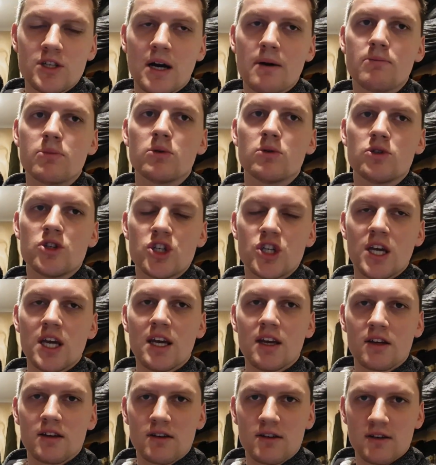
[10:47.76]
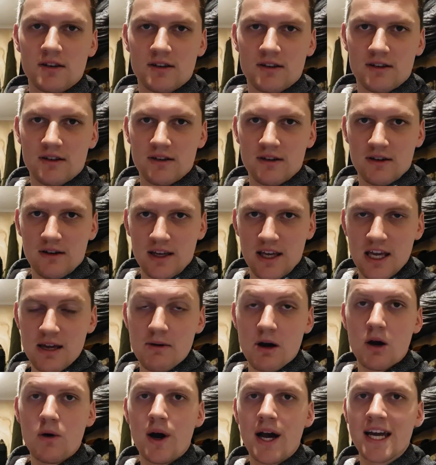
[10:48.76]
double check
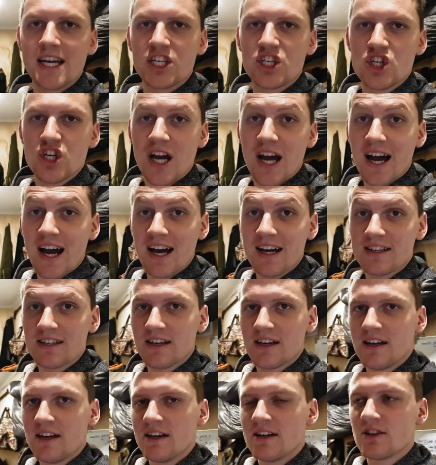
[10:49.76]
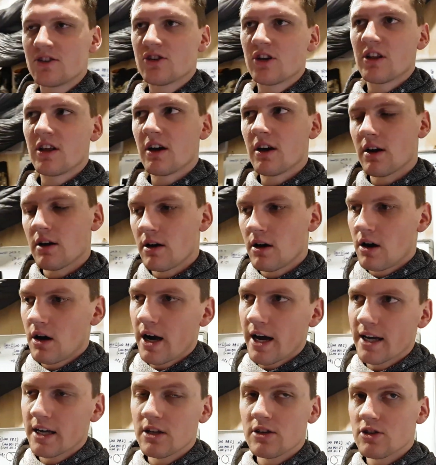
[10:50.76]
MOA chart so that
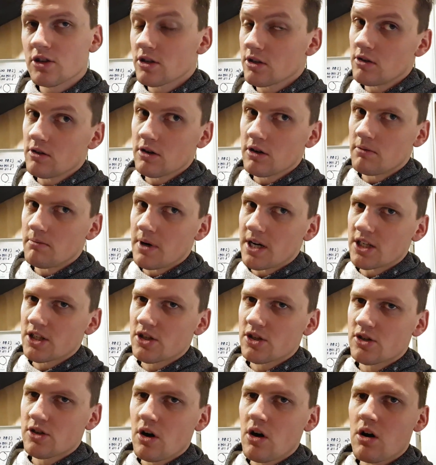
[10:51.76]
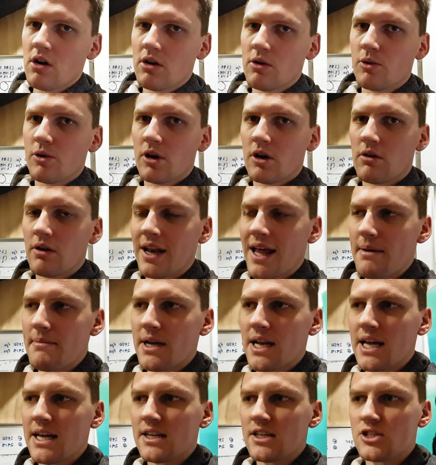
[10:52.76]
I can just look on my stock where I'll
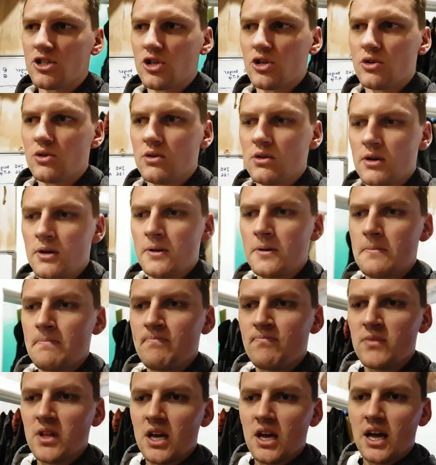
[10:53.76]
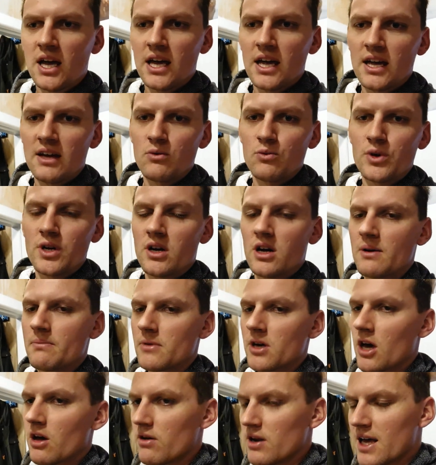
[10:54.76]
laminate it to and when
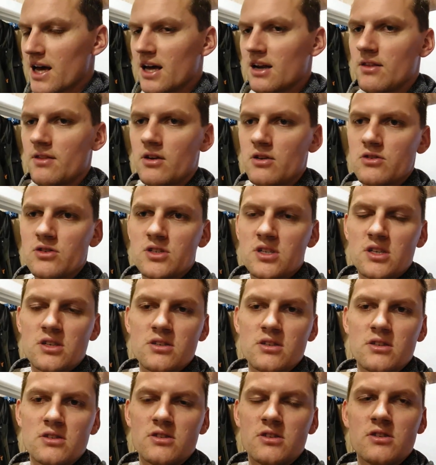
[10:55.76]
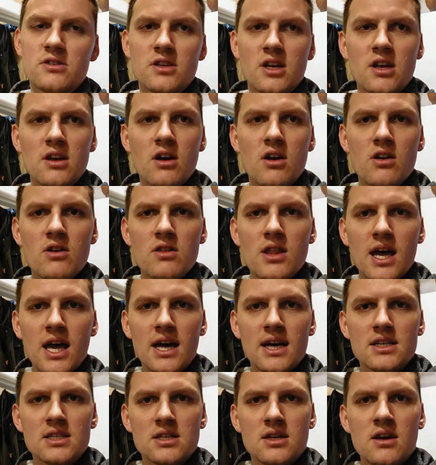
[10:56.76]
I'm going out at those distances I know
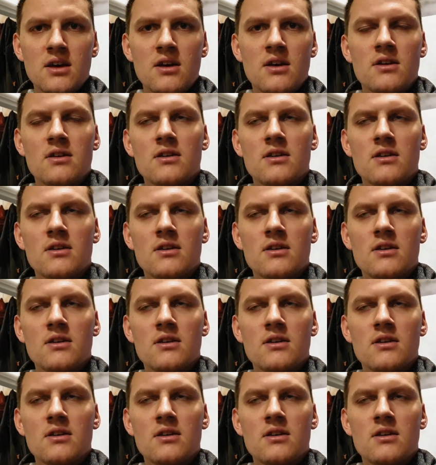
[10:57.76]
that